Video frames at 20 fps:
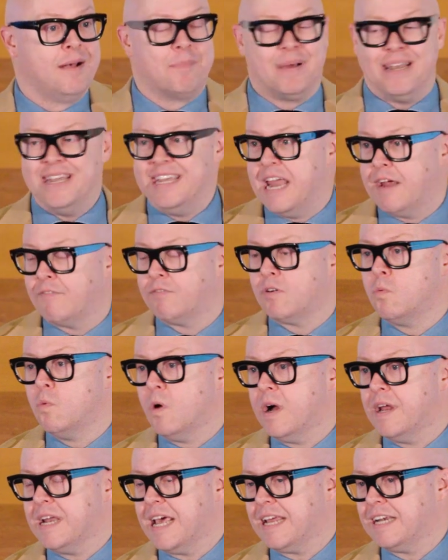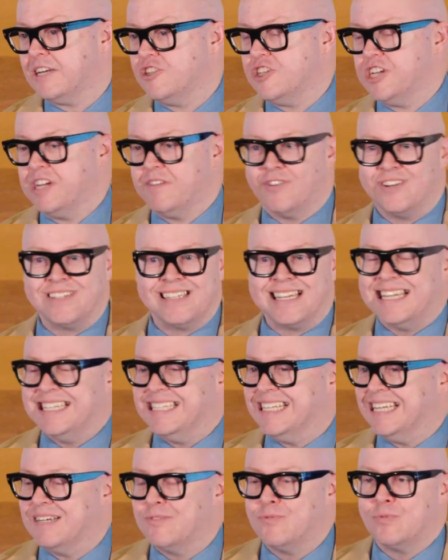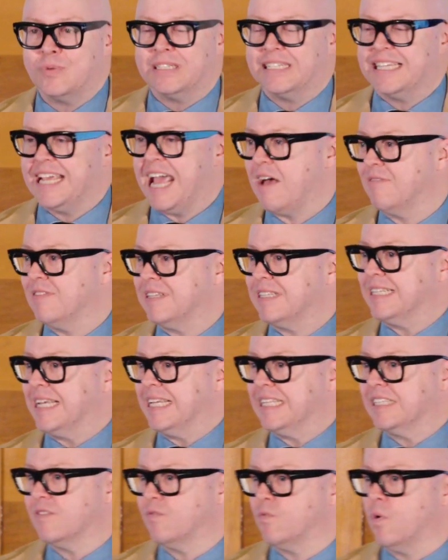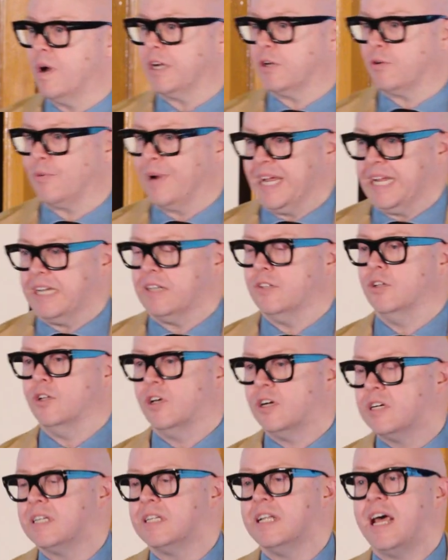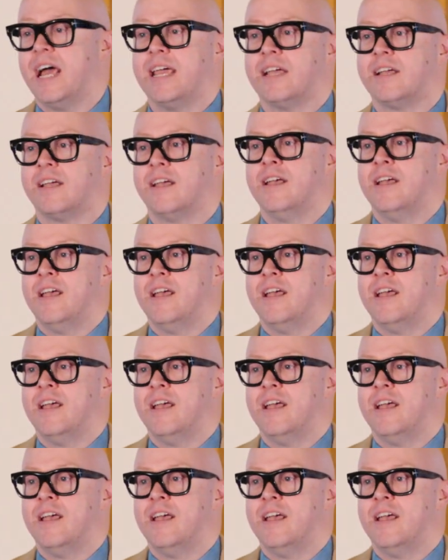but never one at Achievers, and I didn't really have a sense of what great looked like.